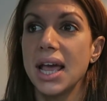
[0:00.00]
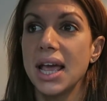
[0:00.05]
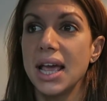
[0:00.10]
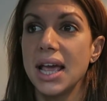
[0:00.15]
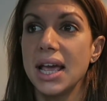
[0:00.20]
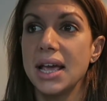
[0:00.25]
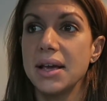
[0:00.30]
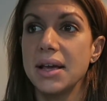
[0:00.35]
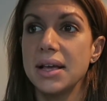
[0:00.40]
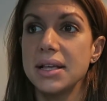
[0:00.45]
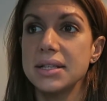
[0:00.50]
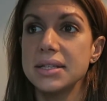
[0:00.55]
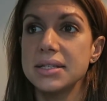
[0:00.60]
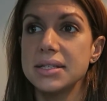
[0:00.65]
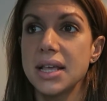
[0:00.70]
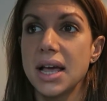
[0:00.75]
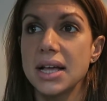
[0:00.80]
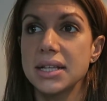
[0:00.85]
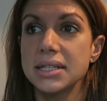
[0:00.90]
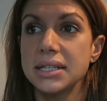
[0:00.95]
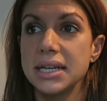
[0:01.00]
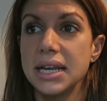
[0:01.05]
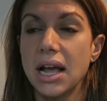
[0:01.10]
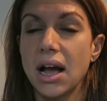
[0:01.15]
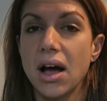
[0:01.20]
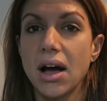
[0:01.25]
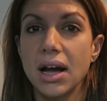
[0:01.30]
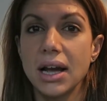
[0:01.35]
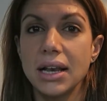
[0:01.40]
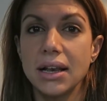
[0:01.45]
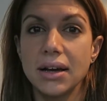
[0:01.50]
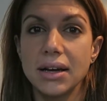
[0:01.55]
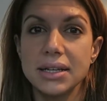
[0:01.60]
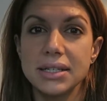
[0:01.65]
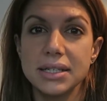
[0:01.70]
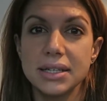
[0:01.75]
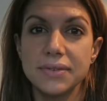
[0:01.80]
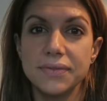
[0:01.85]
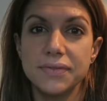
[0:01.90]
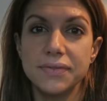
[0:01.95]
it certainly
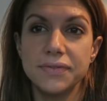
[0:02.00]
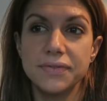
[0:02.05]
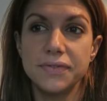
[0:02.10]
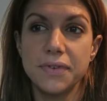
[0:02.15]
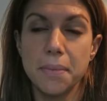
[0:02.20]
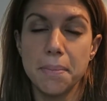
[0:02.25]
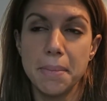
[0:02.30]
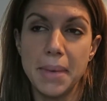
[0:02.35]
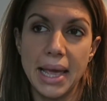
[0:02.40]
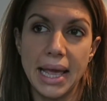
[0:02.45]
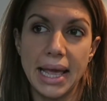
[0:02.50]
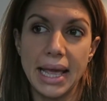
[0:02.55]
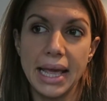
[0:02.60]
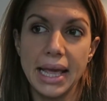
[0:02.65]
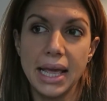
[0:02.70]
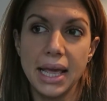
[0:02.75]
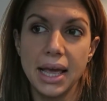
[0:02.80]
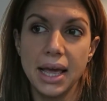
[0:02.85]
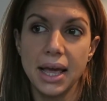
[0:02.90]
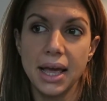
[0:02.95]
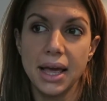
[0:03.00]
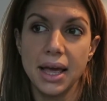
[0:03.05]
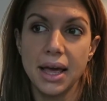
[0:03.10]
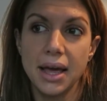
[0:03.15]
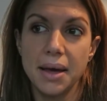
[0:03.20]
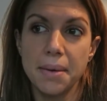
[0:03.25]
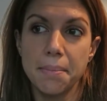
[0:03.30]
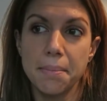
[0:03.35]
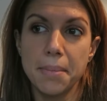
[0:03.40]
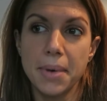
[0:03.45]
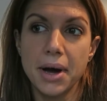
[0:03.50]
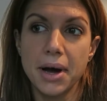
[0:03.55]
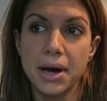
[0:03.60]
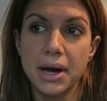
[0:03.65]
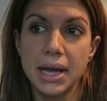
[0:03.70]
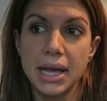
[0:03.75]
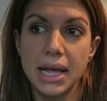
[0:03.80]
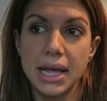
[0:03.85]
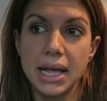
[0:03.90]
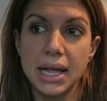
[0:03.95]
highlighted for me
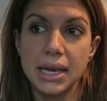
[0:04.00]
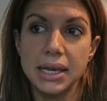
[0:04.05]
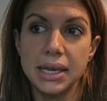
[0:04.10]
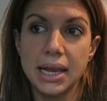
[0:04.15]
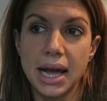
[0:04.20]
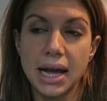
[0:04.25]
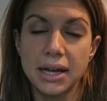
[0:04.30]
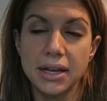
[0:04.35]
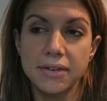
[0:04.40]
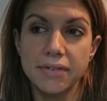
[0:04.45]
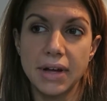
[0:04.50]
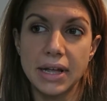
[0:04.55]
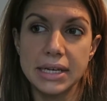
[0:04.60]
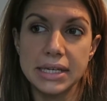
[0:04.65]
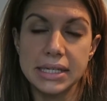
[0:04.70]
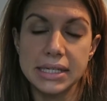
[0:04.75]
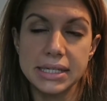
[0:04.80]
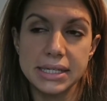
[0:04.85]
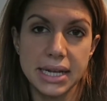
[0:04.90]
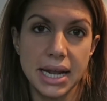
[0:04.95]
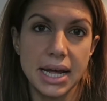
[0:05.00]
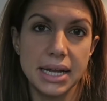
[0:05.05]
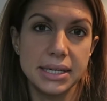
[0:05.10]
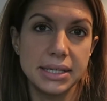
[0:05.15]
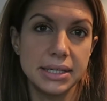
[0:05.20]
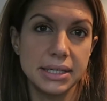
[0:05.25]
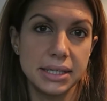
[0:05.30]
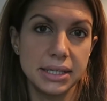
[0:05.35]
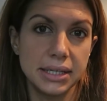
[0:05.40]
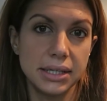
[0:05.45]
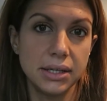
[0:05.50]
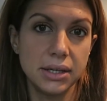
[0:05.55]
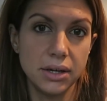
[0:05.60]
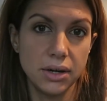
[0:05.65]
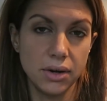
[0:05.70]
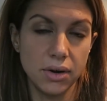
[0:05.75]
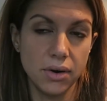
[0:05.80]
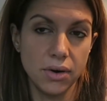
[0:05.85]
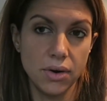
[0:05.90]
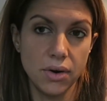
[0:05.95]
my lack of understanding
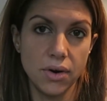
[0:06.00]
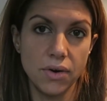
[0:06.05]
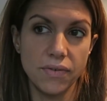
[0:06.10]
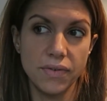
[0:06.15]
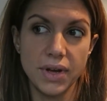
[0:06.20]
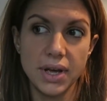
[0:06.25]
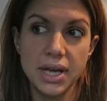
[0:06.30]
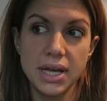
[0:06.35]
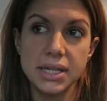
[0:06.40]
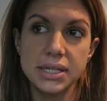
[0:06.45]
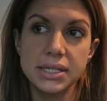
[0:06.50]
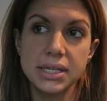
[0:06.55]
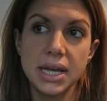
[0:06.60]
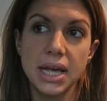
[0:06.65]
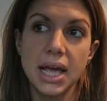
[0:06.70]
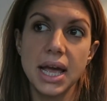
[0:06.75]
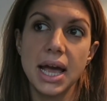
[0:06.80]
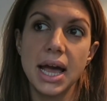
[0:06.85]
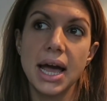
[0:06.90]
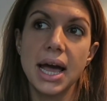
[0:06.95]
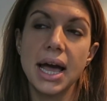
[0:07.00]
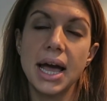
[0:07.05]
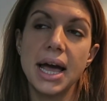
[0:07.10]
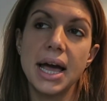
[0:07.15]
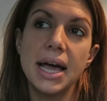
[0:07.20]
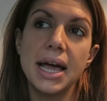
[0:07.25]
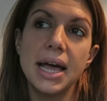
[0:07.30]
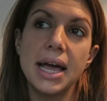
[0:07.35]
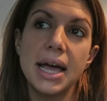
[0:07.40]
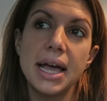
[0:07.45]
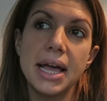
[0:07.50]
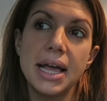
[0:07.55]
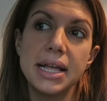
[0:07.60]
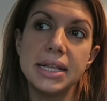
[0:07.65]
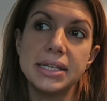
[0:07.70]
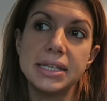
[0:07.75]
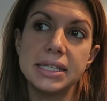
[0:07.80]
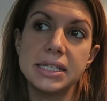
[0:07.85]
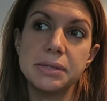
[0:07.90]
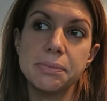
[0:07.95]
of it,
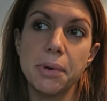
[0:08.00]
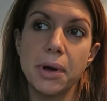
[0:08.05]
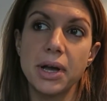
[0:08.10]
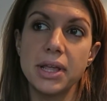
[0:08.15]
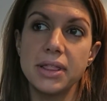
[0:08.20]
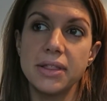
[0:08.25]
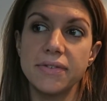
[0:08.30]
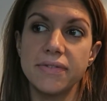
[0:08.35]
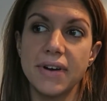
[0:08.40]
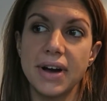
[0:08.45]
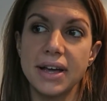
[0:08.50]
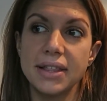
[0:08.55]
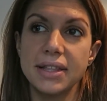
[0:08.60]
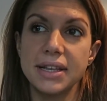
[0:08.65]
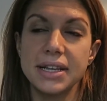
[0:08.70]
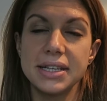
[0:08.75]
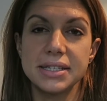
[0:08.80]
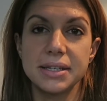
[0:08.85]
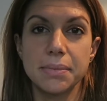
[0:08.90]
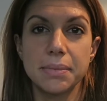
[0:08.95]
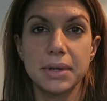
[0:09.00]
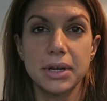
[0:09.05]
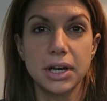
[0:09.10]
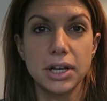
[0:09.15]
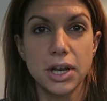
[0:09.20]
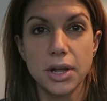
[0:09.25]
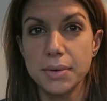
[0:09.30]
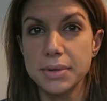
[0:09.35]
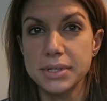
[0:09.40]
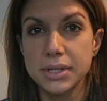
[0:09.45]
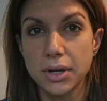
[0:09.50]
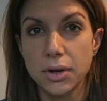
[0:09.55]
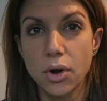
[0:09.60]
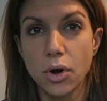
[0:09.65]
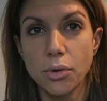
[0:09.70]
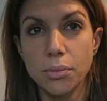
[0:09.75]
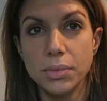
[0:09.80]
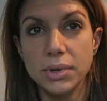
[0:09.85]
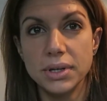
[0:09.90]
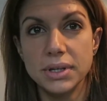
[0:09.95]
despite the fact that it's something I know is so
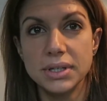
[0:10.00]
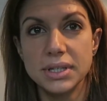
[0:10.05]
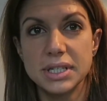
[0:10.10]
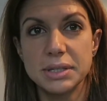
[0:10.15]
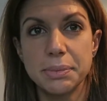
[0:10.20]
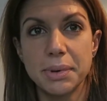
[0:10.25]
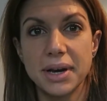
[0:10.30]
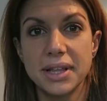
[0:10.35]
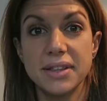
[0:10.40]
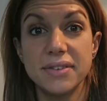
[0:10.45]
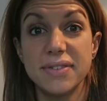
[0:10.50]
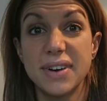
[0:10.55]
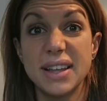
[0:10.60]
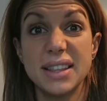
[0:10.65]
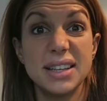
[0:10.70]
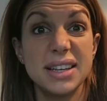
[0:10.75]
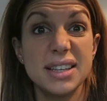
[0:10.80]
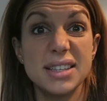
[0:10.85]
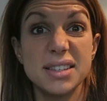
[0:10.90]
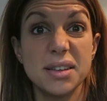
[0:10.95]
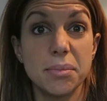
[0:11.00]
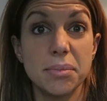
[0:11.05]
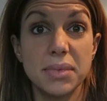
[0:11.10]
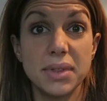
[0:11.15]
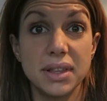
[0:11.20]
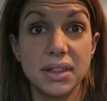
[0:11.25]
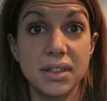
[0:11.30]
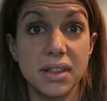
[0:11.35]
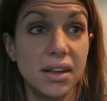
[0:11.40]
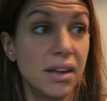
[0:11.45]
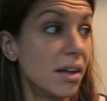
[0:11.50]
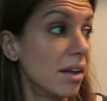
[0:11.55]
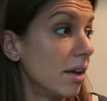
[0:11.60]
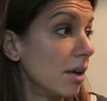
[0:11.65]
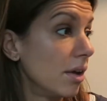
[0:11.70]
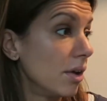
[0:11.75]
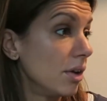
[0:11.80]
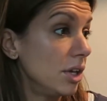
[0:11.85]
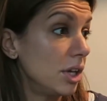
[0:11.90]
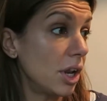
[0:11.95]
common, and despite the fact that it's something that,
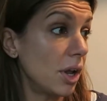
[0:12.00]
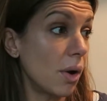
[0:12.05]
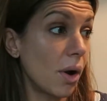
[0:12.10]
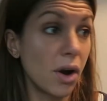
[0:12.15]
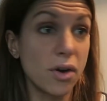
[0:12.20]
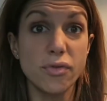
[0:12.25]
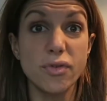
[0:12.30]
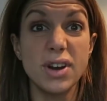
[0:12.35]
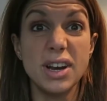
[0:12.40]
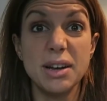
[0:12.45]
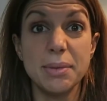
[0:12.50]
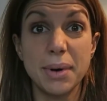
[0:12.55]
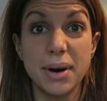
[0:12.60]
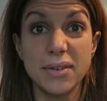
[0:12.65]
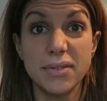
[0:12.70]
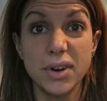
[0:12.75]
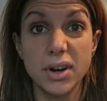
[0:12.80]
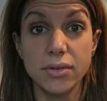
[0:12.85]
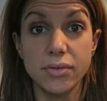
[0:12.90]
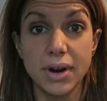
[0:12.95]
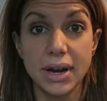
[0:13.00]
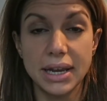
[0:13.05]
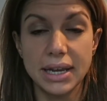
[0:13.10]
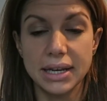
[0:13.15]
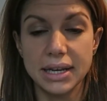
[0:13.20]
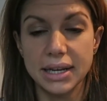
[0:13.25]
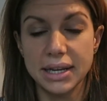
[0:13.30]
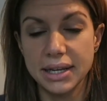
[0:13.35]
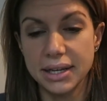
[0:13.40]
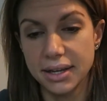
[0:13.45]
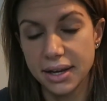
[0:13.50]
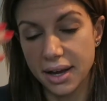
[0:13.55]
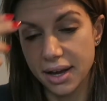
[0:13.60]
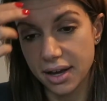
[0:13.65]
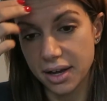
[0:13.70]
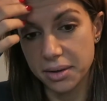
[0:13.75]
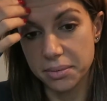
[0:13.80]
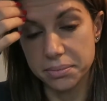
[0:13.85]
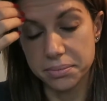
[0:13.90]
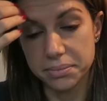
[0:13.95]
you know, I read about very regularly,
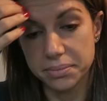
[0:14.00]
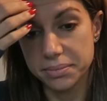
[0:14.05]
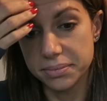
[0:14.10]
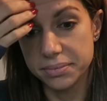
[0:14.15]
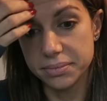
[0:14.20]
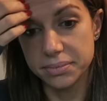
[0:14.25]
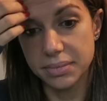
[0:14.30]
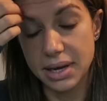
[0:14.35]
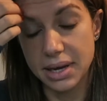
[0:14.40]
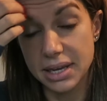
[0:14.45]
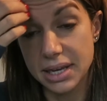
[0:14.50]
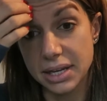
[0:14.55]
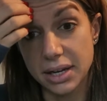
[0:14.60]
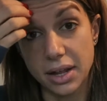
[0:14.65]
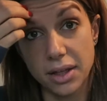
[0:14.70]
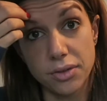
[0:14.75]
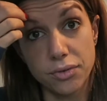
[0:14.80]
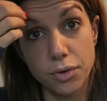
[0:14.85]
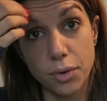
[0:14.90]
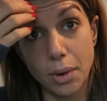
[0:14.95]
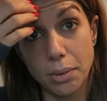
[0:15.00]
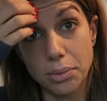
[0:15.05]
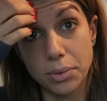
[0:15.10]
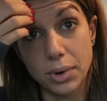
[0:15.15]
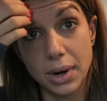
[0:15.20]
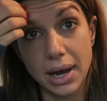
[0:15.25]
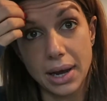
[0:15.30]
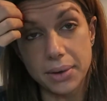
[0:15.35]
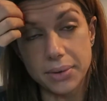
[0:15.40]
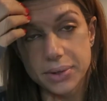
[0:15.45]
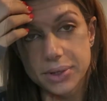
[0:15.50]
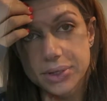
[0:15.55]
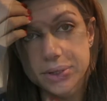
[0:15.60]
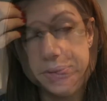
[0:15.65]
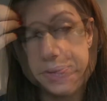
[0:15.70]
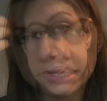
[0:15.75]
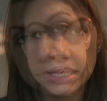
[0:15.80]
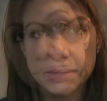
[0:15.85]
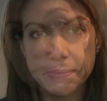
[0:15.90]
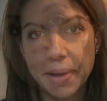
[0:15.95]
um, you know, through Up All Hours.
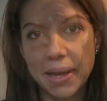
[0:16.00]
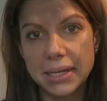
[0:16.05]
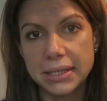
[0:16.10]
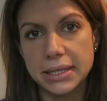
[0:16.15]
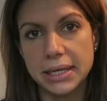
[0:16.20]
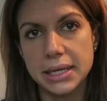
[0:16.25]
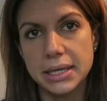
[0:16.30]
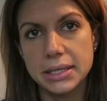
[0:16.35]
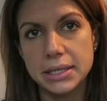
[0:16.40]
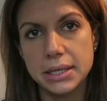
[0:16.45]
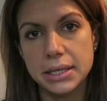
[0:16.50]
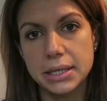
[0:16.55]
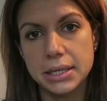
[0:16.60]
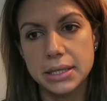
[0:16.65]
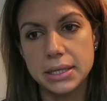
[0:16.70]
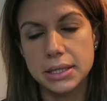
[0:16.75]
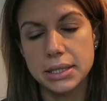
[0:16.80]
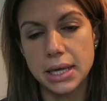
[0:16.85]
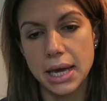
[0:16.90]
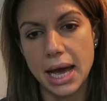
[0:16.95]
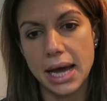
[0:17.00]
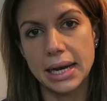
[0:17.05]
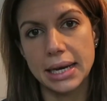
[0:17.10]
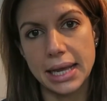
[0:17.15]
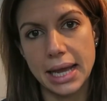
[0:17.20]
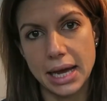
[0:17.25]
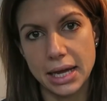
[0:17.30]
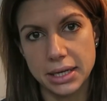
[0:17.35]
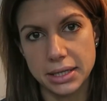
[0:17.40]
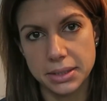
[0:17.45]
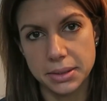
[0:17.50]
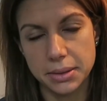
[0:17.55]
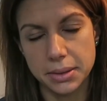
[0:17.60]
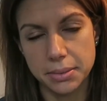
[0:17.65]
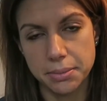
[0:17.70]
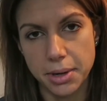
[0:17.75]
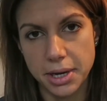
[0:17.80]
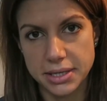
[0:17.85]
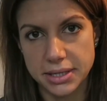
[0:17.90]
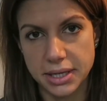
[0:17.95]
I suspected that Ali had
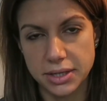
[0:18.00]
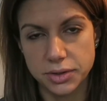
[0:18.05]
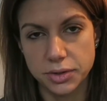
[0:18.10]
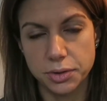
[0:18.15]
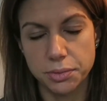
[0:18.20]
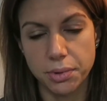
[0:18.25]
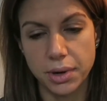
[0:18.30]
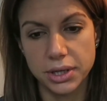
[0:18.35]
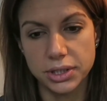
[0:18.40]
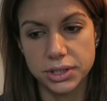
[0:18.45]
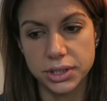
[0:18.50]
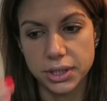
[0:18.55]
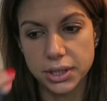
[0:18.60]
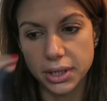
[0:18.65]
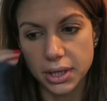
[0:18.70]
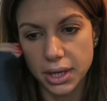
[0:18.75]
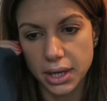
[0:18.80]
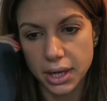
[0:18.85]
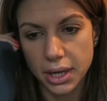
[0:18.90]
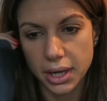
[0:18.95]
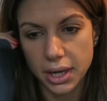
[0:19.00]
postnatal depression.